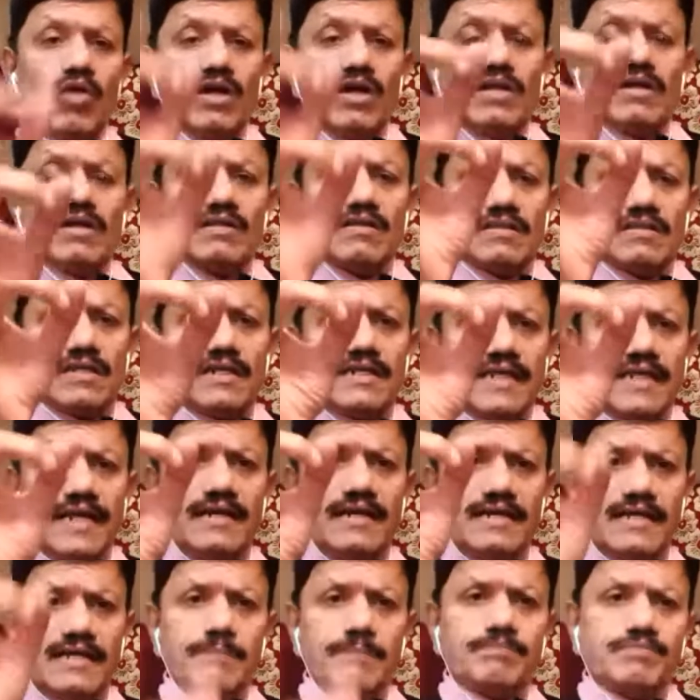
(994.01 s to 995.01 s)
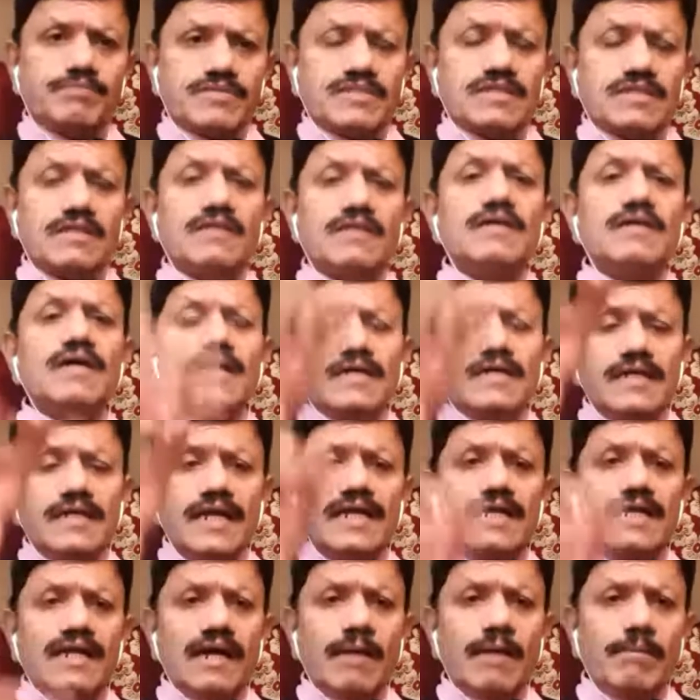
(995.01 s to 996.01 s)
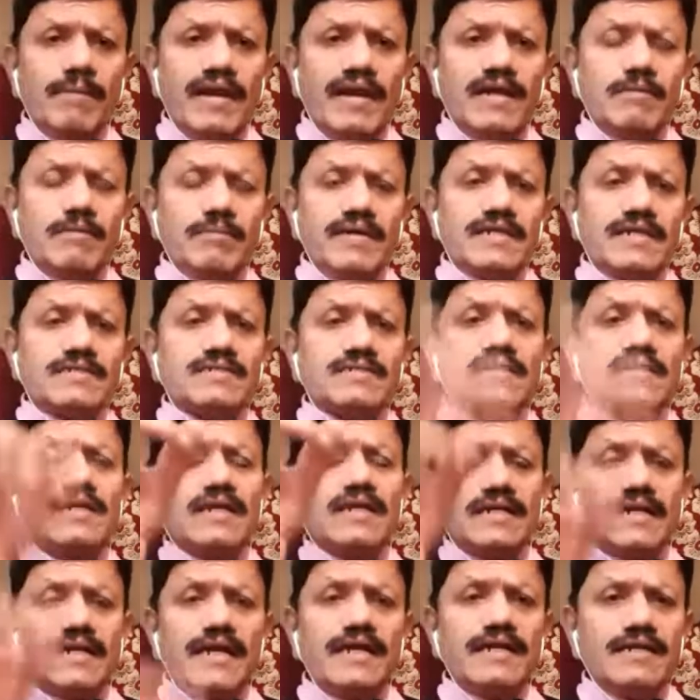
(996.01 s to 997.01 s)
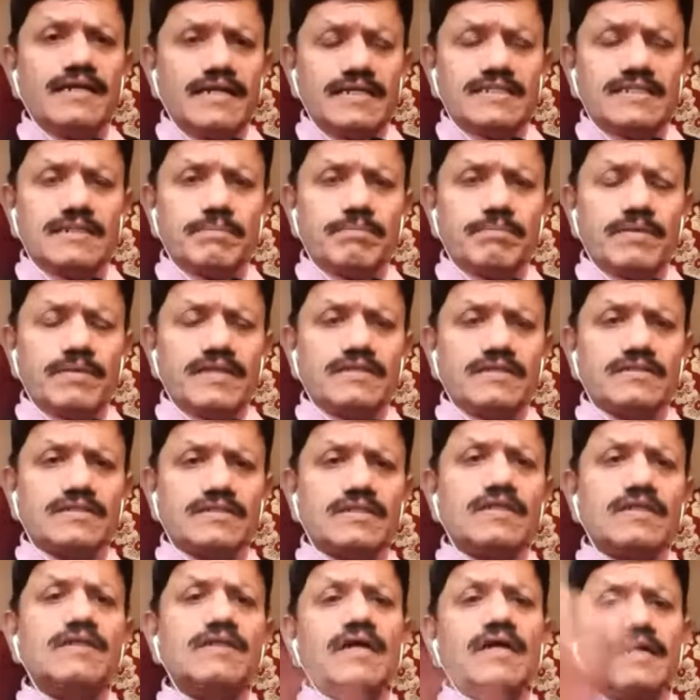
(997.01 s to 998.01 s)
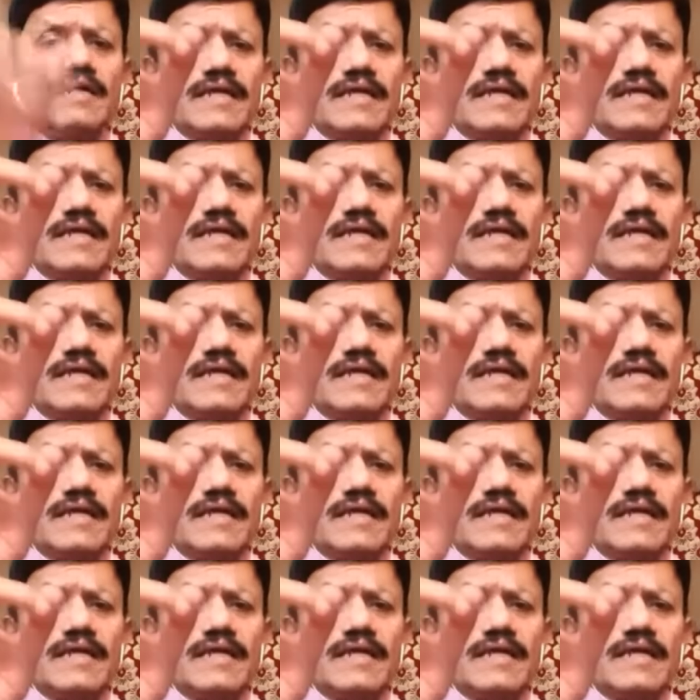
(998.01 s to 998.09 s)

What are the 10 tips, 10 commandments, 10 disciplines,